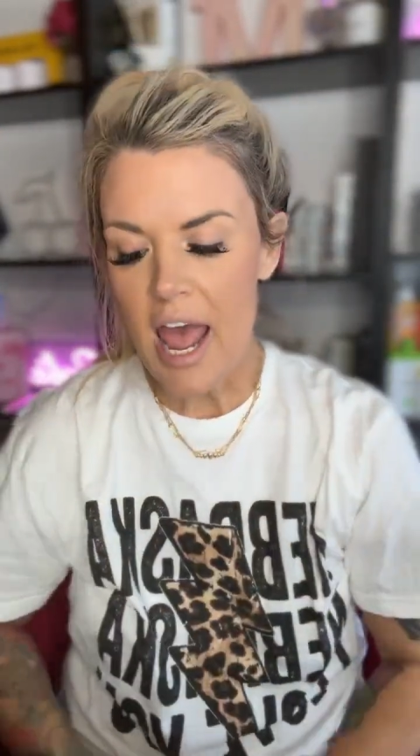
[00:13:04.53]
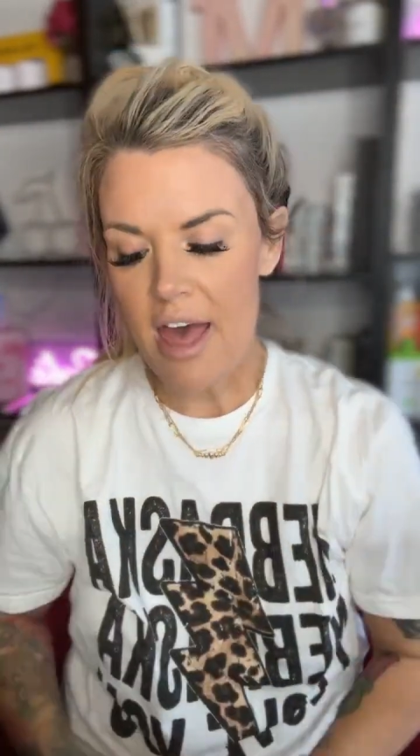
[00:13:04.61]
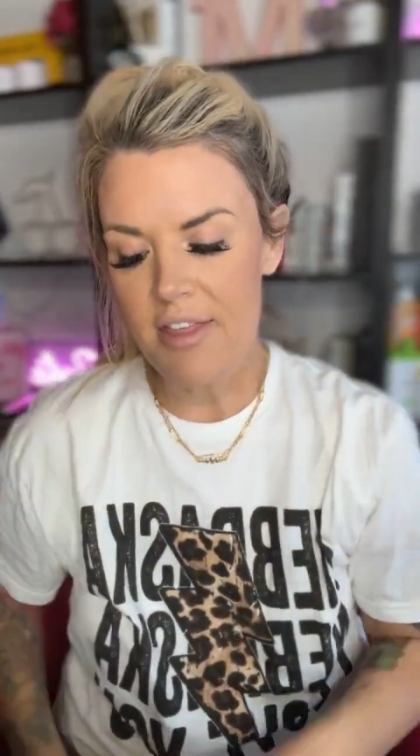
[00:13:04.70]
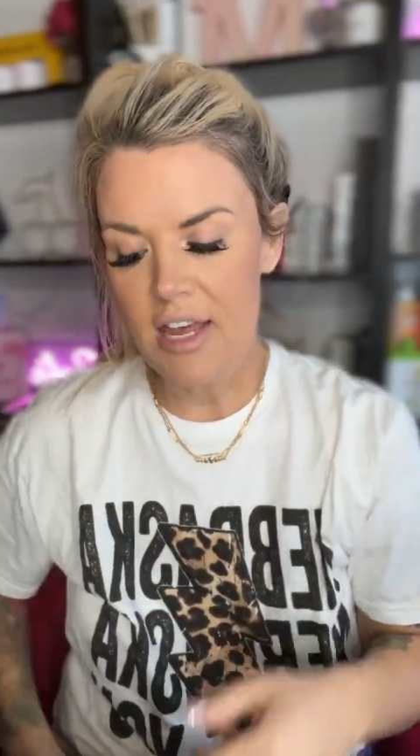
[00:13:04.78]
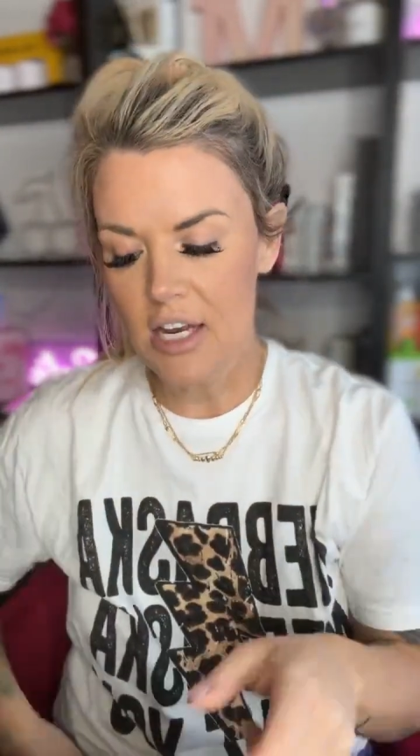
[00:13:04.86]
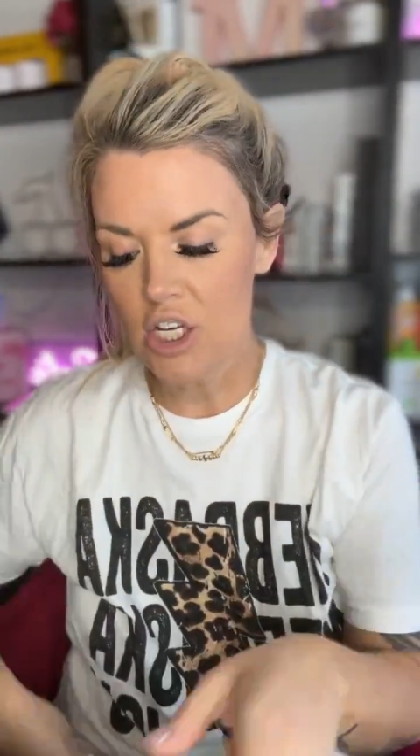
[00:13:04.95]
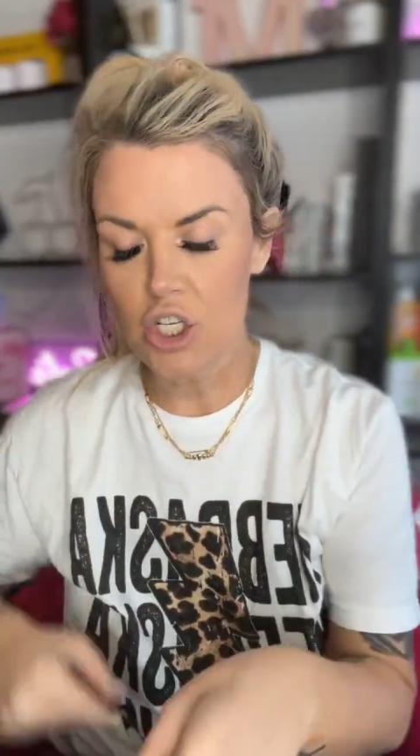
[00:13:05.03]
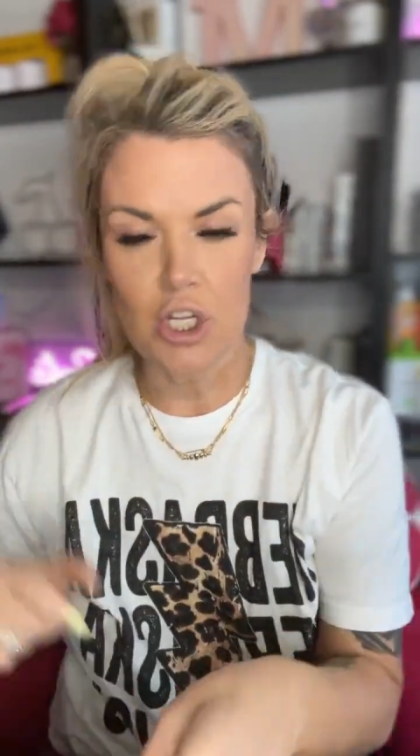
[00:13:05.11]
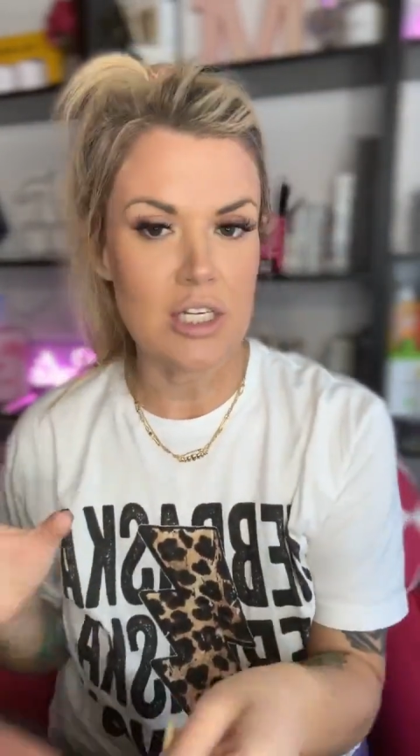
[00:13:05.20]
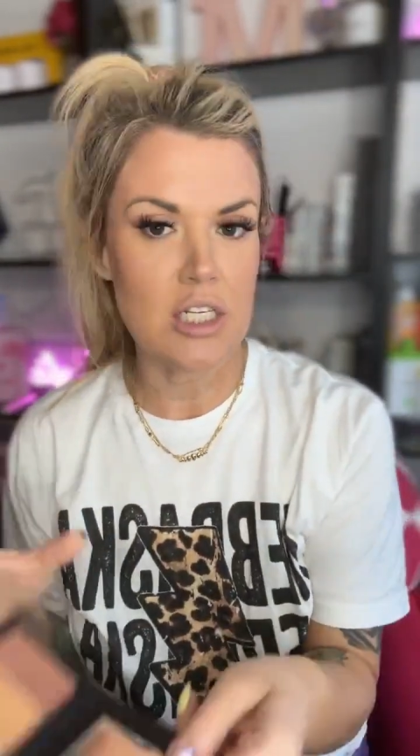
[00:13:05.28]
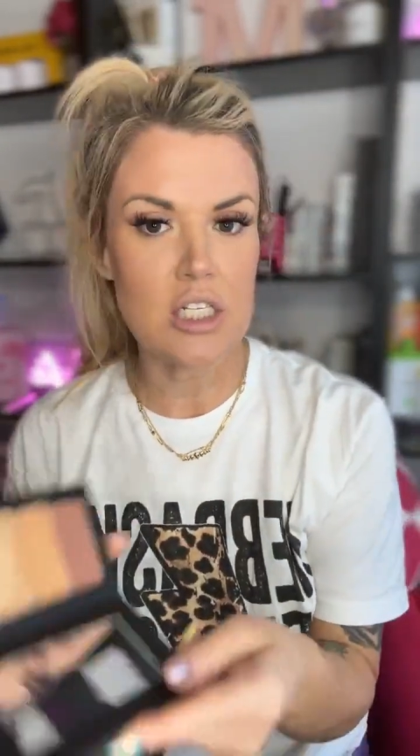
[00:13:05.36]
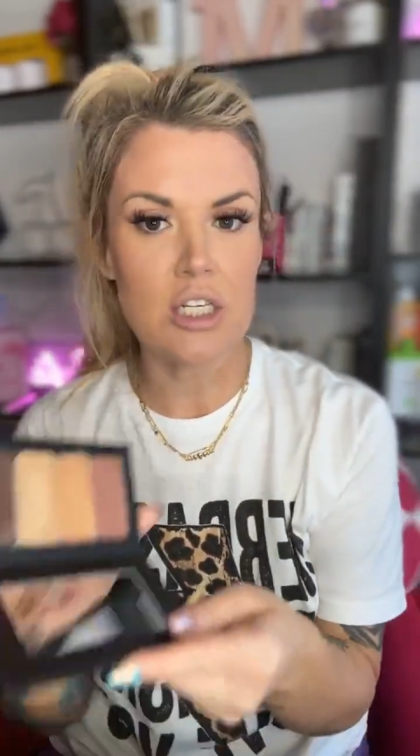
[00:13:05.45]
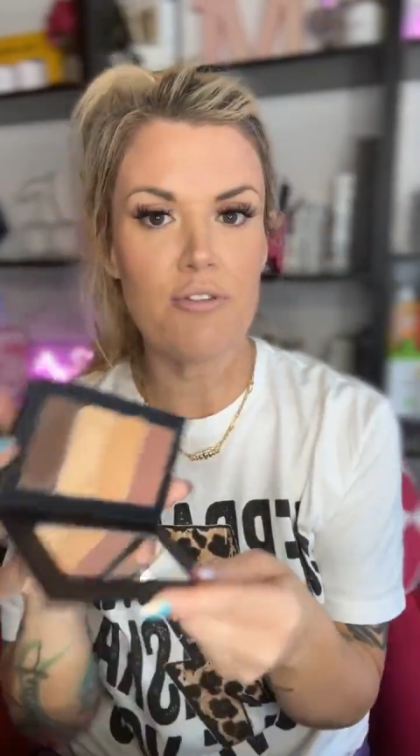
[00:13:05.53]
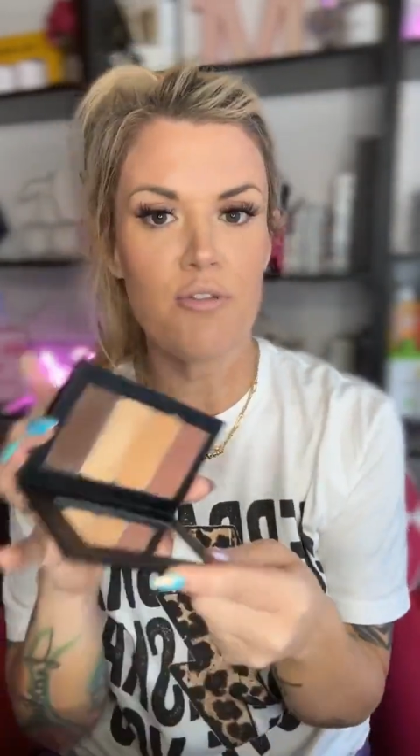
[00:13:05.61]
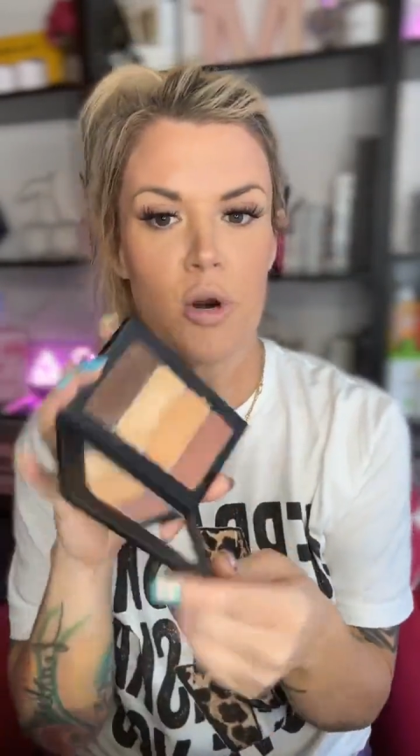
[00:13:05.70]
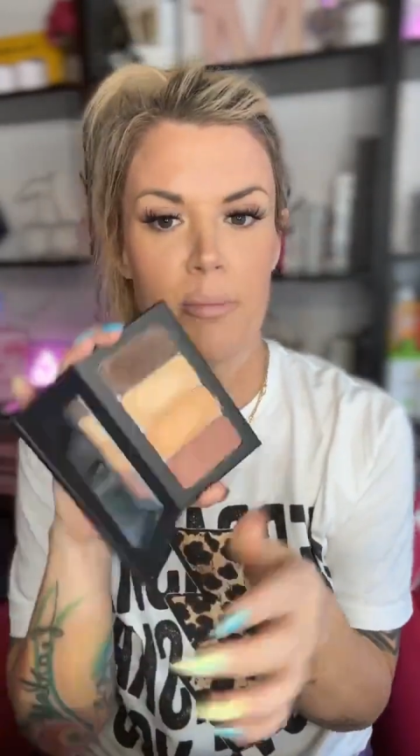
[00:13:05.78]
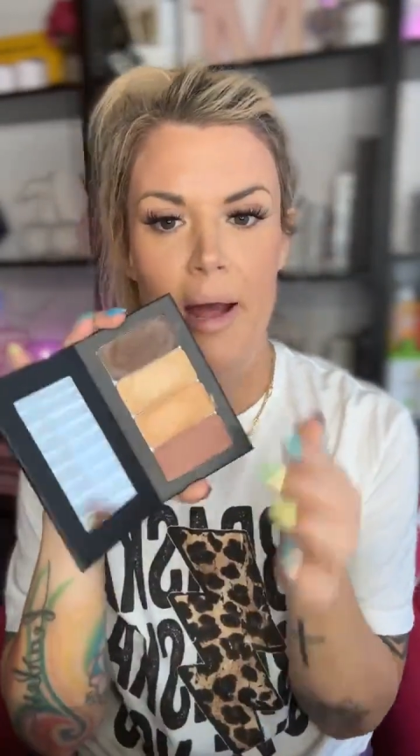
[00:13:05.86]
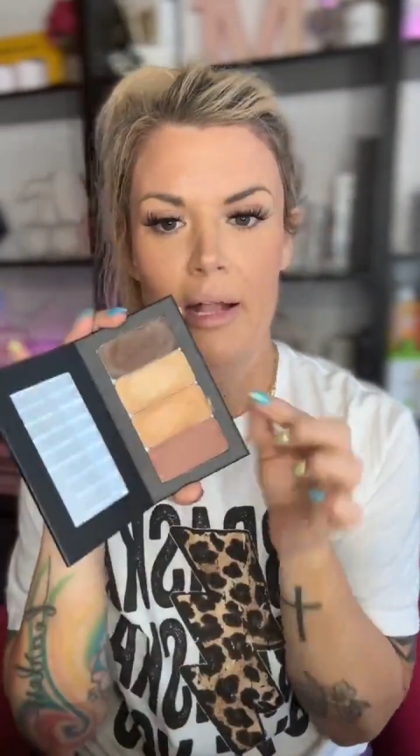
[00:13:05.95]
And then, so this is the
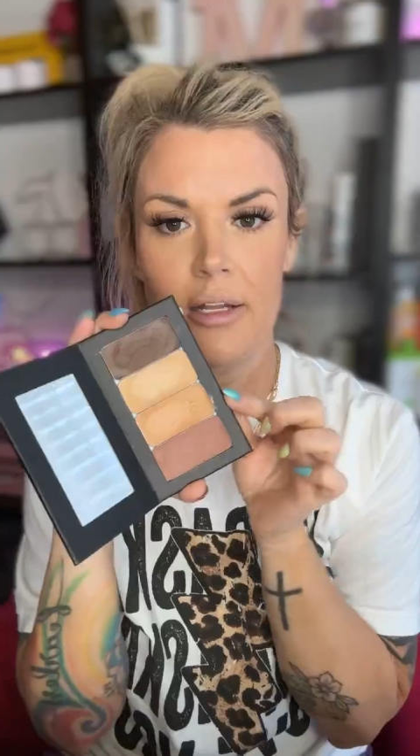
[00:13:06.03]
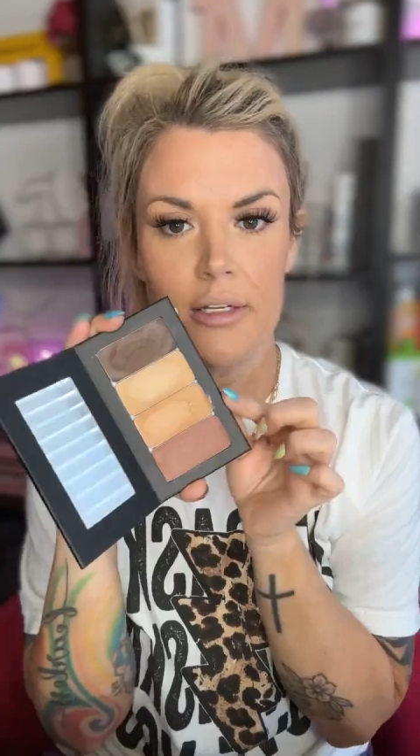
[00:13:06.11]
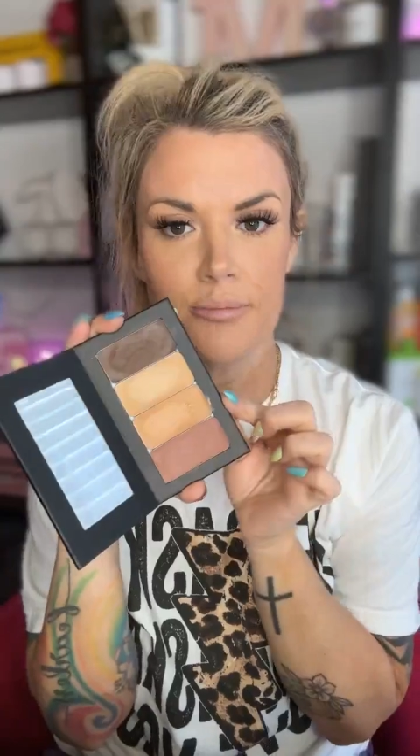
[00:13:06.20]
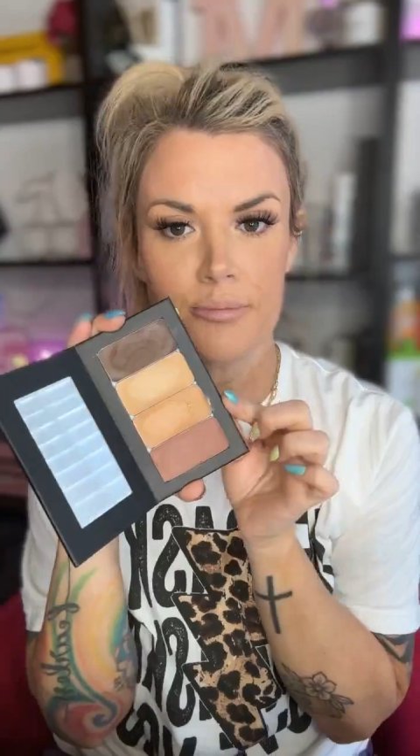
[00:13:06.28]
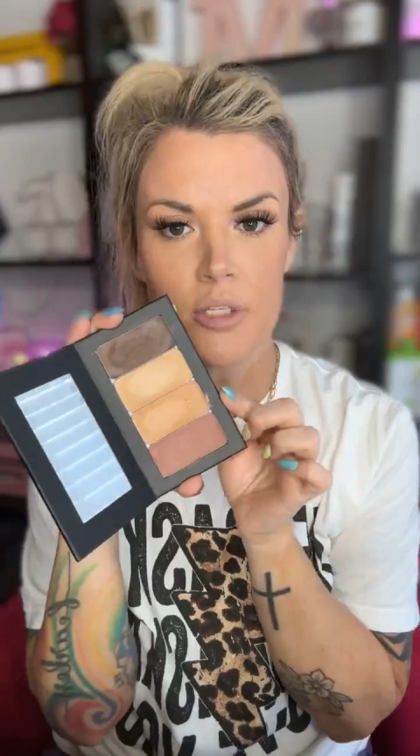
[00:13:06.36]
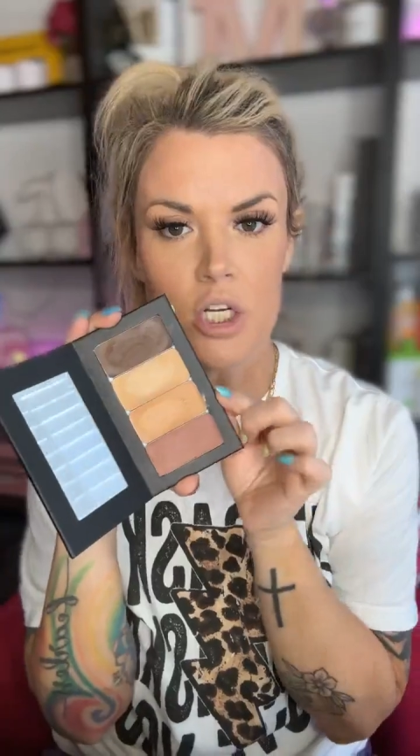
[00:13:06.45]
4 palette.